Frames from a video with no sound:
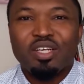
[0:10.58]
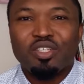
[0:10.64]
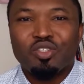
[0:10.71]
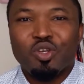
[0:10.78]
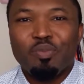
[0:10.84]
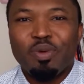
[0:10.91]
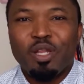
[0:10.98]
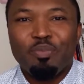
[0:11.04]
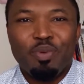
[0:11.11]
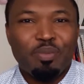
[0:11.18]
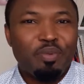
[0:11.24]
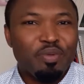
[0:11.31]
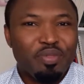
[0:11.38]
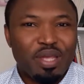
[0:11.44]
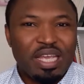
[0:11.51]
So many
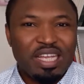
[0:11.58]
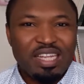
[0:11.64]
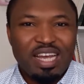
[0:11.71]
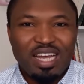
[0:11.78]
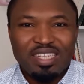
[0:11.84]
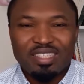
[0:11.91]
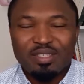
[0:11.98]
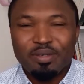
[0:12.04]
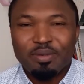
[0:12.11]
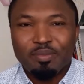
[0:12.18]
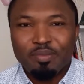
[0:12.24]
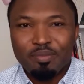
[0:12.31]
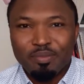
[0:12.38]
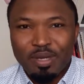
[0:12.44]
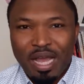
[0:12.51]
people think that
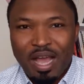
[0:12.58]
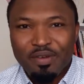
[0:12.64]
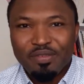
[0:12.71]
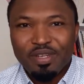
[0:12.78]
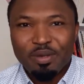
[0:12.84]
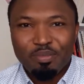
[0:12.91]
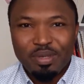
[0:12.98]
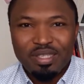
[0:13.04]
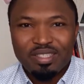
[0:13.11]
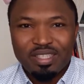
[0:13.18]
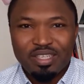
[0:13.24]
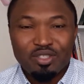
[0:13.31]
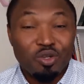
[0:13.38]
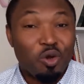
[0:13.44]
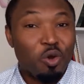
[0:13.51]
having a
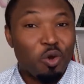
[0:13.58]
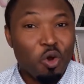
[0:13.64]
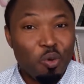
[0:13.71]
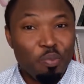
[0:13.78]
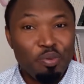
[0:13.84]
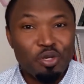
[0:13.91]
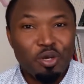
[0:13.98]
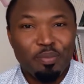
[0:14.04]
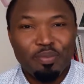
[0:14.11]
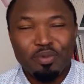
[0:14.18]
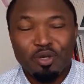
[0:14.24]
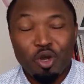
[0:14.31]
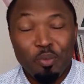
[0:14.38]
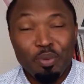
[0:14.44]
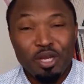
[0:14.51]
business or
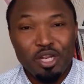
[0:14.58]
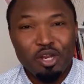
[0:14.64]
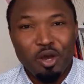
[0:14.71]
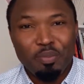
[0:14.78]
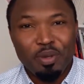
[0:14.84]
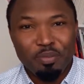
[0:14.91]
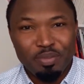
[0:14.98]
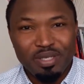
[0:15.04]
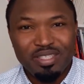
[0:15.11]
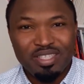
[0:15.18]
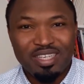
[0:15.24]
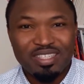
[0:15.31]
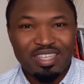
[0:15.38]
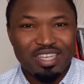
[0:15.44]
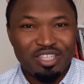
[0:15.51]
opening up a
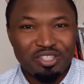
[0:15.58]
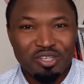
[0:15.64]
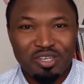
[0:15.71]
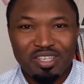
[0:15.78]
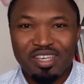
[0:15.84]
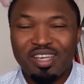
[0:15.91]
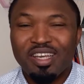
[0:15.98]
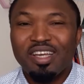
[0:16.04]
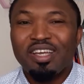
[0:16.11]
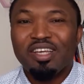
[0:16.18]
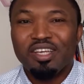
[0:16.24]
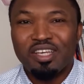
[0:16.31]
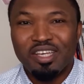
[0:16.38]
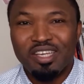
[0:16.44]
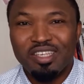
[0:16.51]
business in Turkey
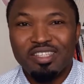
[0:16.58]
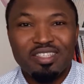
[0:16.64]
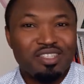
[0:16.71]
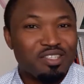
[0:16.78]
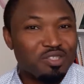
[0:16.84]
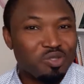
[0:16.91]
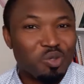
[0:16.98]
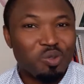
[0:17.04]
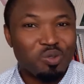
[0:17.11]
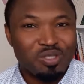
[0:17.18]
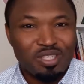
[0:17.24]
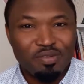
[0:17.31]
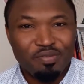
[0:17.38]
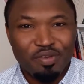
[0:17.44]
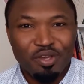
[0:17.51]
is so
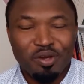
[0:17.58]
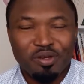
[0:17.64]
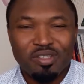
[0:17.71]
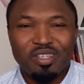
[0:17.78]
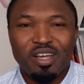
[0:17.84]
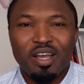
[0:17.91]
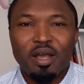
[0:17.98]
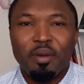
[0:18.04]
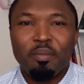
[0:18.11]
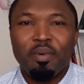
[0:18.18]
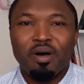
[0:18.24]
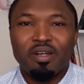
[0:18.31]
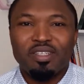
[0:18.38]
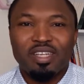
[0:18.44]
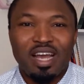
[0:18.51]
difficult,
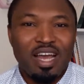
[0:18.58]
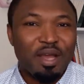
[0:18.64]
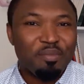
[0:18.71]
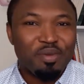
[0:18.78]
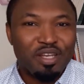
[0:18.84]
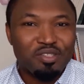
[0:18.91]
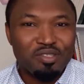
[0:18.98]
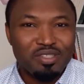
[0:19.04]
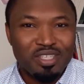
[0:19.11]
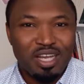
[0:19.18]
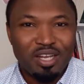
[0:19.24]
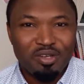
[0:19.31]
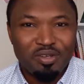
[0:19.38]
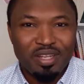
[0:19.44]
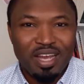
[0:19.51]
but I'm here to
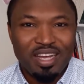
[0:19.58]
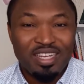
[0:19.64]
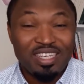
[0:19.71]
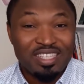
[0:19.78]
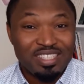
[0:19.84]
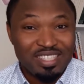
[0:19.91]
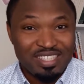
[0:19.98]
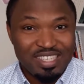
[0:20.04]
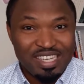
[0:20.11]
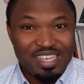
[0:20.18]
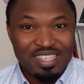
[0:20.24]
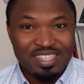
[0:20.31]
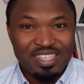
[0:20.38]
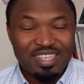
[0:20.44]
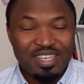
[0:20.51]
tell you that it is
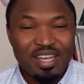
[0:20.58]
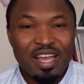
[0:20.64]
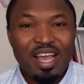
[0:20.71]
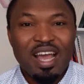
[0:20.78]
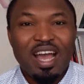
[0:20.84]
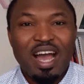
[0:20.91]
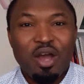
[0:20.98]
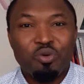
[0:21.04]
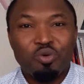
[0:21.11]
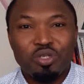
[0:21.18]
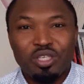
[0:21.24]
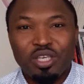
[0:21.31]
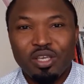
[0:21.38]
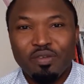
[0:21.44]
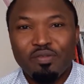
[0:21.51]
easy. I will
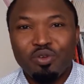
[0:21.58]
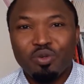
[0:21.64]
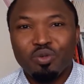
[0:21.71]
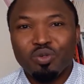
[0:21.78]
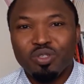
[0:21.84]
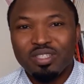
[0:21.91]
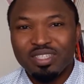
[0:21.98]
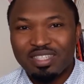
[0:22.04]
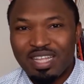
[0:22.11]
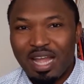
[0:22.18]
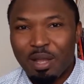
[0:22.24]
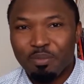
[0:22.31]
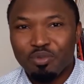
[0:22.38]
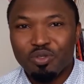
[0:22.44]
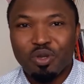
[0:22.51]
give you
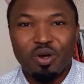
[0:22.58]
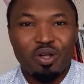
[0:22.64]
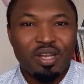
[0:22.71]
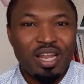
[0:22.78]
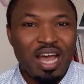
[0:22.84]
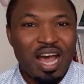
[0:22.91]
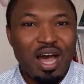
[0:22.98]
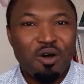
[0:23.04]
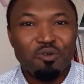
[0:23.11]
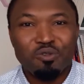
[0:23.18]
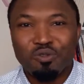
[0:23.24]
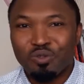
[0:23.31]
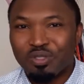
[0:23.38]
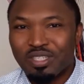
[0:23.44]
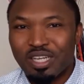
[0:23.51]
steps on how
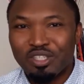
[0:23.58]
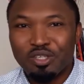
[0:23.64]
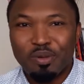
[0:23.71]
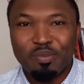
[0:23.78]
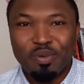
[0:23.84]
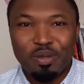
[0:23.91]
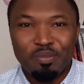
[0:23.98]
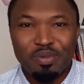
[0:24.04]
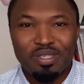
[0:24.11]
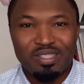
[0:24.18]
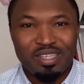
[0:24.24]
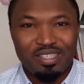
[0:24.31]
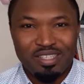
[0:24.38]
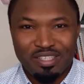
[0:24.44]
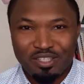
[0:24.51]
to set up a
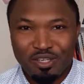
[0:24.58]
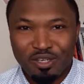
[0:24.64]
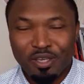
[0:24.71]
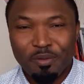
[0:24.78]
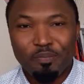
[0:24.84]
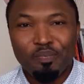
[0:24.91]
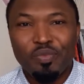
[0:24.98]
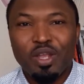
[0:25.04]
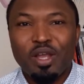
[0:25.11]
business in Turkey,